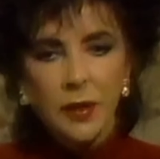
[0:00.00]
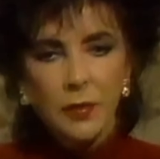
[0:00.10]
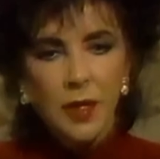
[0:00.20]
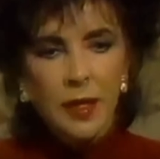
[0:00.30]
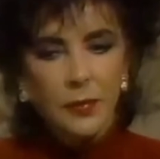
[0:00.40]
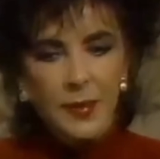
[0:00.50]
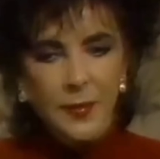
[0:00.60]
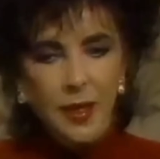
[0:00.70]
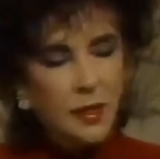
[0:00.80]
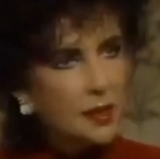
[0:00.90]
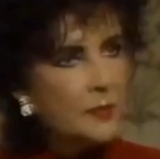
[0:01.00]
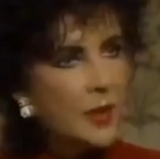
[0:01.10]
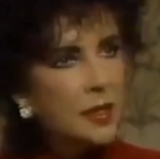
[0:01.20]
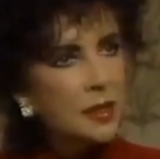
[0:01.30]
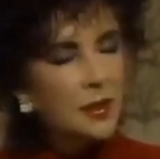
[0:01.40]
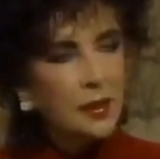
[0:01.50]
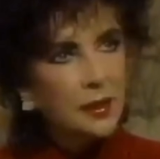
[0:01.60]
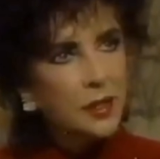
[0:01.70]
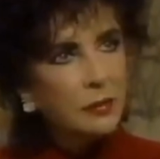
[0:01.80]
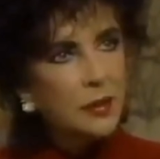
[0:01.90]
from construction worker Larry
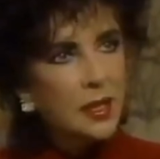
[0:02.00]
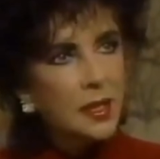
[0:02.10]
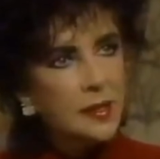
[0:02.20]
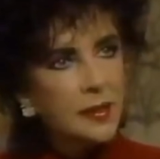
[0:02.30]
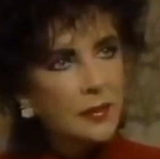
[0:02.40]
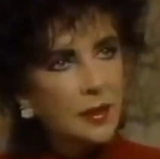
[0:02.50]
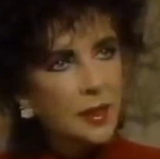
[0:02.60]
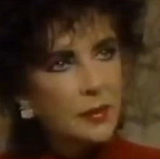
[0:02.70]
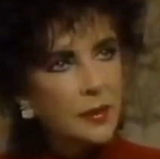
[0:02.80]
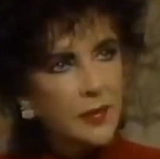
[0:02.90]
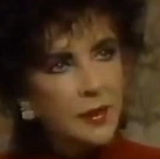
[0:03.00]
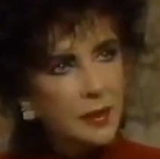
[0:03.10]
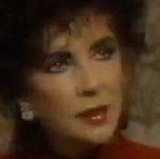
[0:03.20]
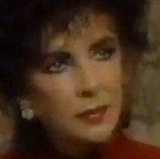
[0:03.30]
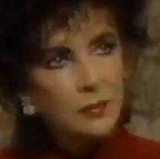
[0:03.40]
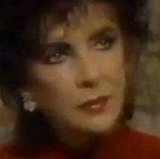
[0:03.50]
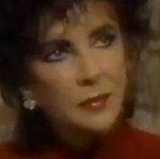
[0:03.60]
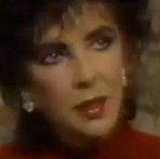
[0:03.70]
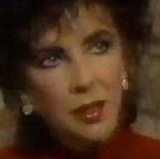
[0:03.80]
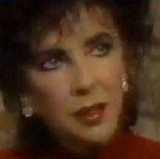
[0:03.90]
Fortensky, she decided
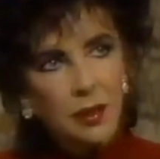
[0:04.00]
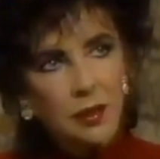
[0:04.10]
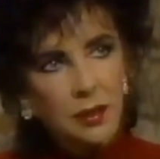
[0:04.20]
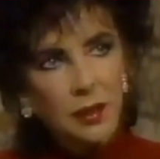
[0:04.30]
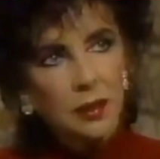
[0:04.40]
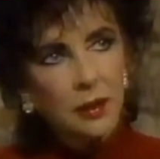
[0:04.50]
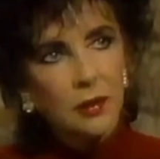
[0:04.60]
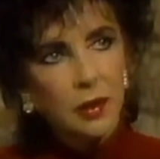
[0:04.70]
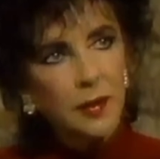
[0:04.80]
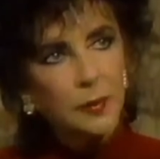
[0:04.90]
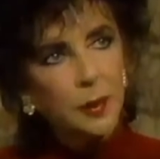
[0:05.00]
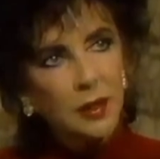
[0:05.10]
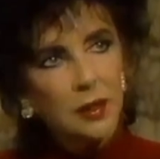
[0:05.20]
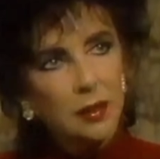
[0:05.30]
enough was enough and